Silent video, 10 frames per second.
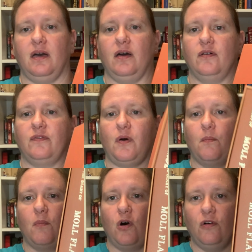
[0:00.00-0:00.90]
of
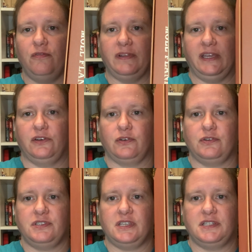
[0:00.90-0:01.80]
Moll
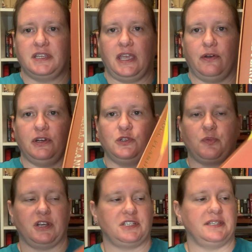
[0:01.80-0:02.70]
Flanders. It's a Heritage
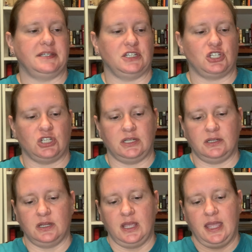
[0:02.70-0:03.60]
Press
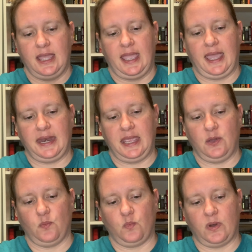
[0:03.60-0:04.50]
edition, and
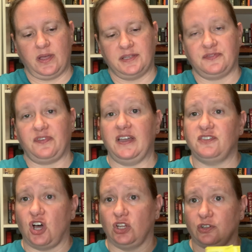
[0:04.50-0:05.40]
it was
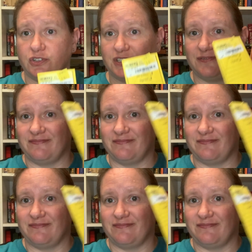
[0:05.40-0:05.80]
$5.